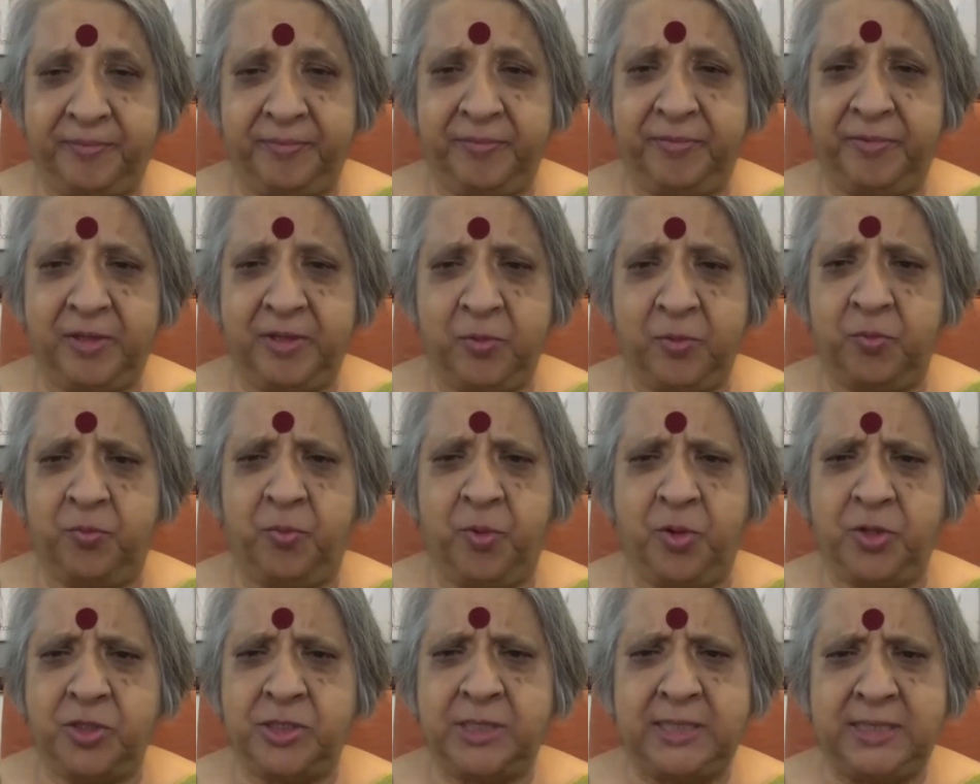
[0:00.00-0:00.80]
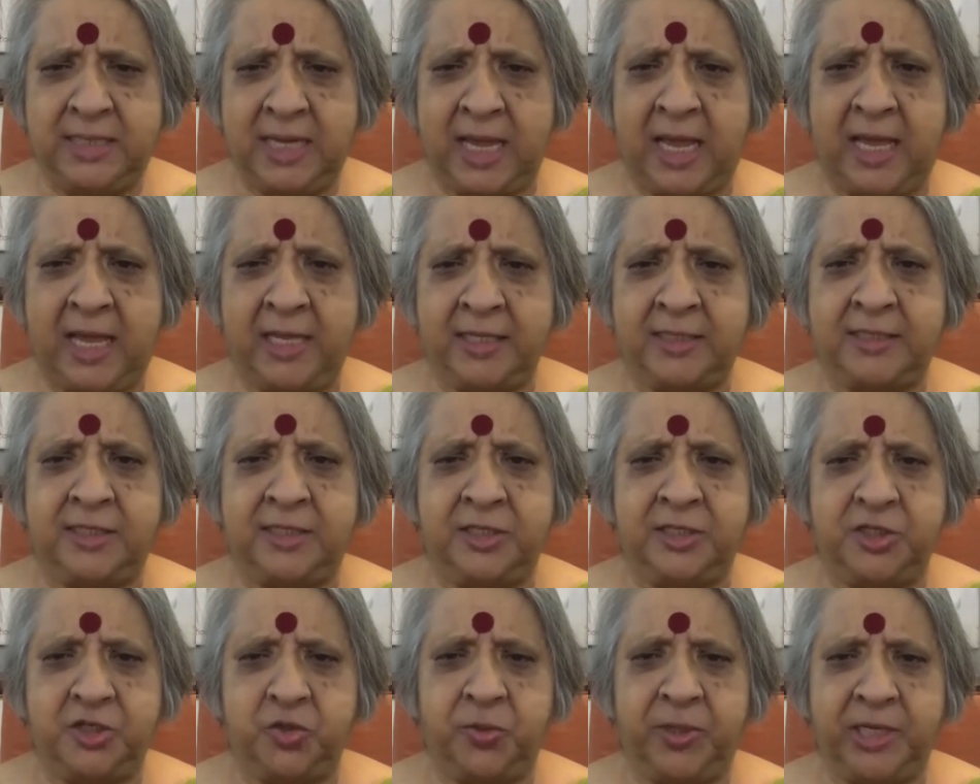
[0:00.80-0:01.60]
the most dire
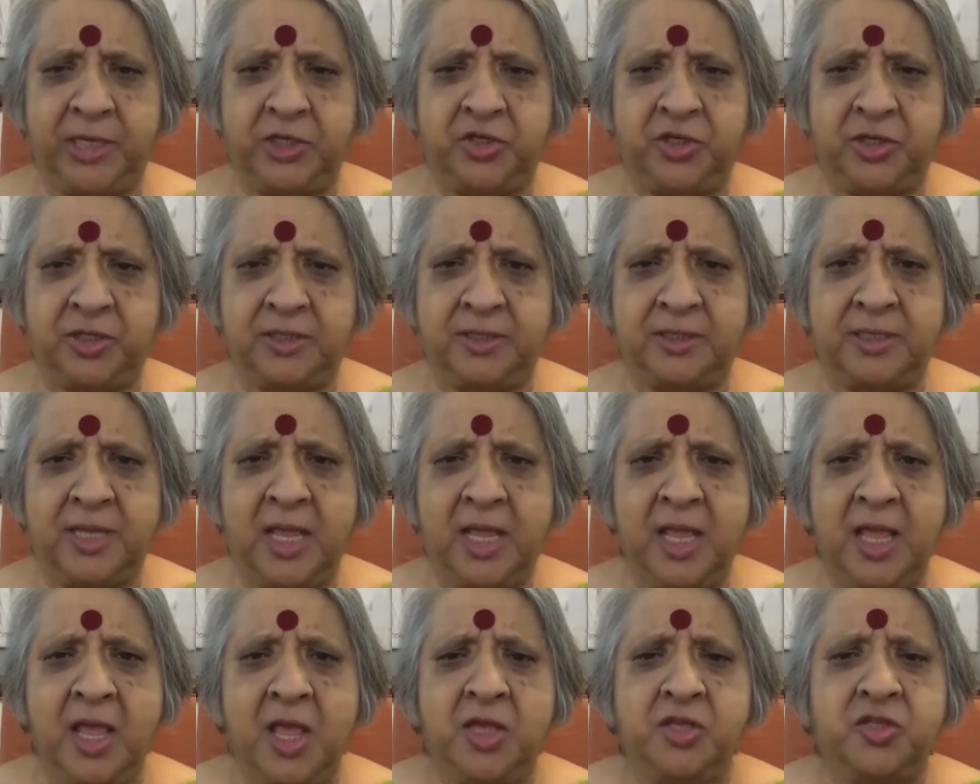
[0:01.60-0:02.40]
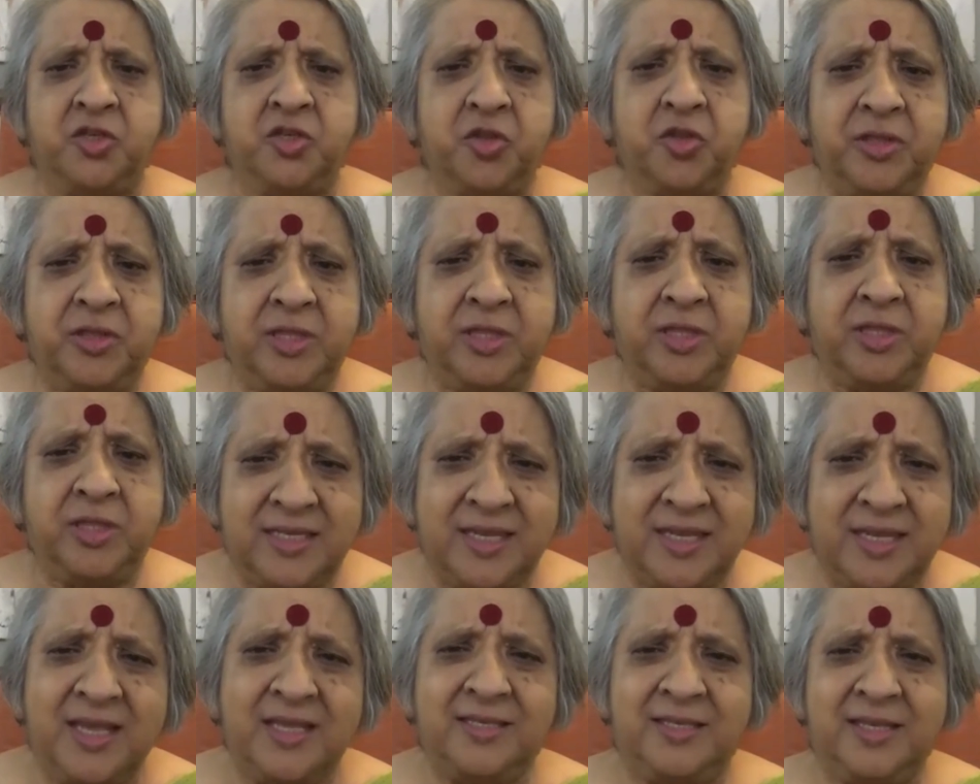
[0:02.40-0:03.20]
situations. So
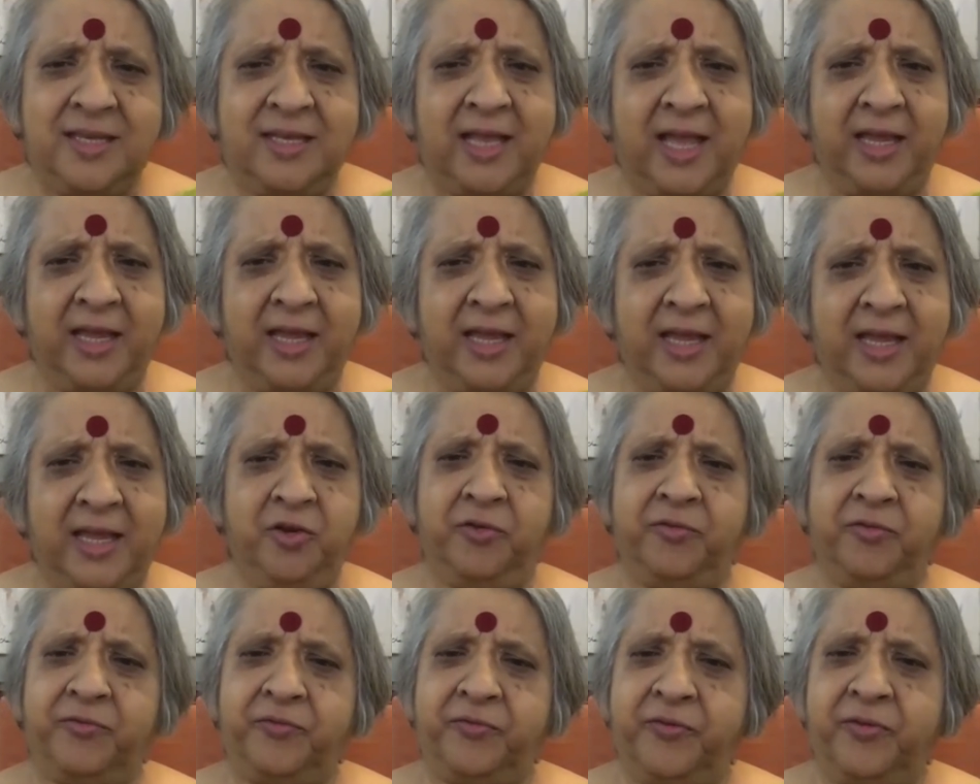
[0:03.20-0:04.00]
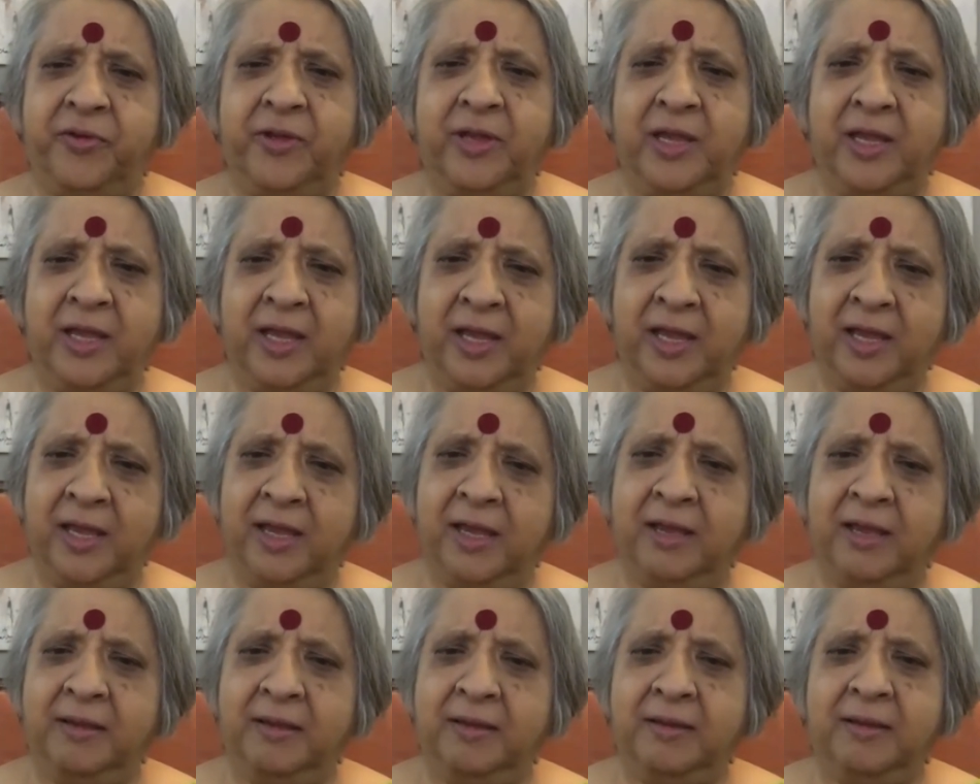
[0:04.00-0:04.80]
this is the kind of,
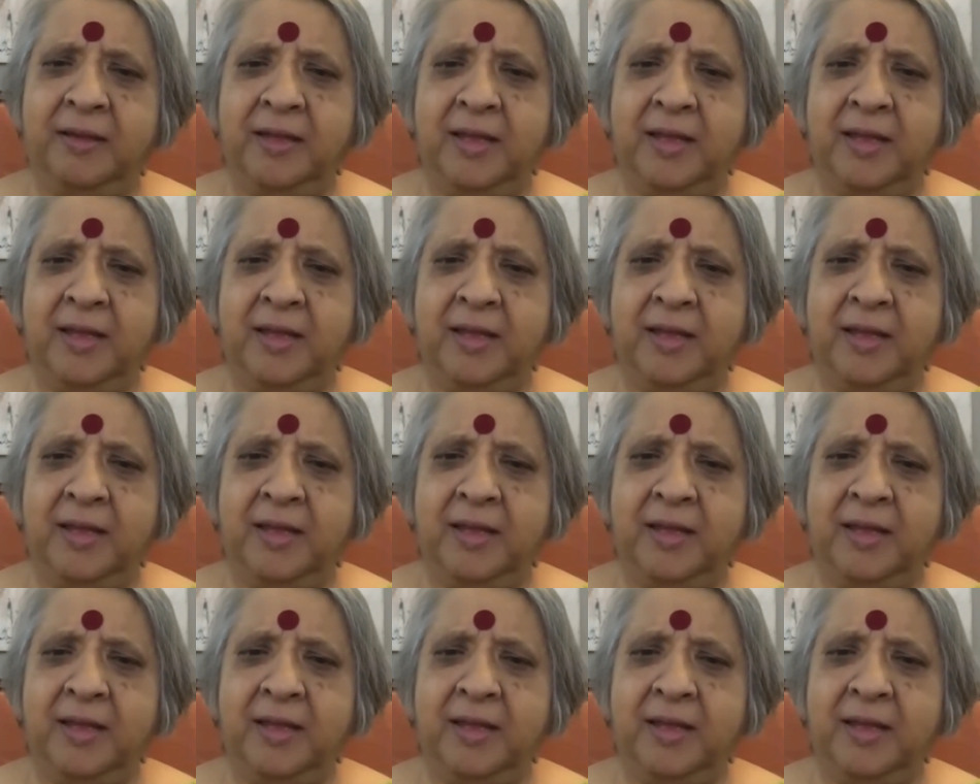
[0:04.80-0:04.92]
my